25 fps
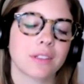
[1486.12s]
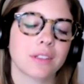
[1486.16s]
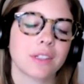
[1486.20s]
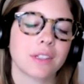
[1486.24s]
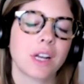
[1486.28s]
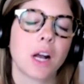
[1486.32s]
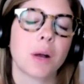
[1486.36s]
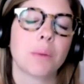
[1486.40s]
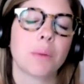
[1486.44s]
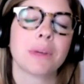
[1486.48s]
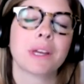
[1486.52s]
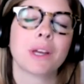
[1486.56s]

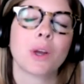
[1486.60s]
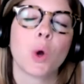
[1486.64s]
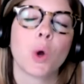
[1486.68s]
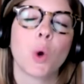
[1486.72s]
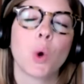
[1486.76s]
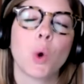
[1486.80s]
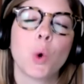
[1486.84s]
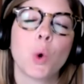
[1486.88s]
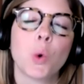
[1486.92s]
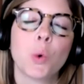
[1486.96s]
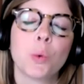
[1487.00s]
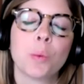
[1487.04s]
coming
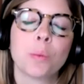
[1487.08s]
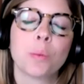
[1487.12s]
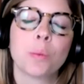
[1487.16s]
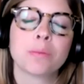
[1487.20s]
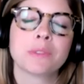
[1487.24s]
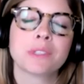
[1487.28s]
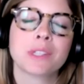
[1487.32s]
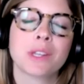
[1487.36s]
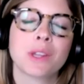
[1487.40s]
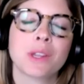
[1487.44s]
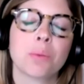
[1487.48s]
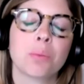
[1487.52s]

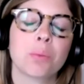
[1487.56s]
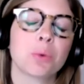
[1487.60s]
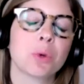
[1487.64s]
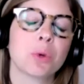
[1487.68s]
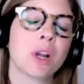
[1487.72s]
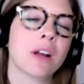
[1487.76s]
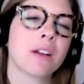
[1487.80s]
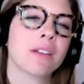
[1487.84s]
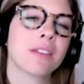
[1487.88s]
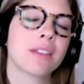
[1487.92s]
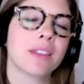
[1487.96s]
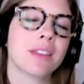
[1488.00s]
home to the
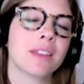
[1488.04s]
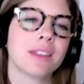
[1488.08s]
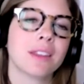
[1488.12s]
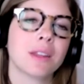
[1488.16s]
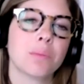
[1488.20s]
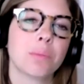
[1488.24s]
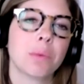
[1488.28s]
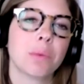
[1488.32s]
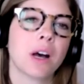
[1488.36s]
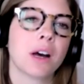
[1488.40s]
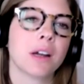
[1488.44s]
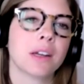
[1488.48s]
breath in
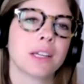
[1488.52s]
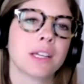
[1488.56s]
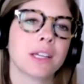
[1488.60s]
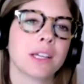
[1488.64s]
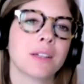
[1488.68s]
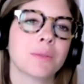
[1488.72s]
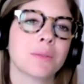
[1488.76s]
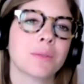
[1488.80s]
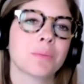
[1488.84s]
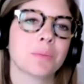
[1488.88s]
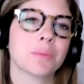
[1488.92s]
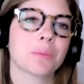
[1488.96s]
the
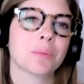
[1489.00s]
body.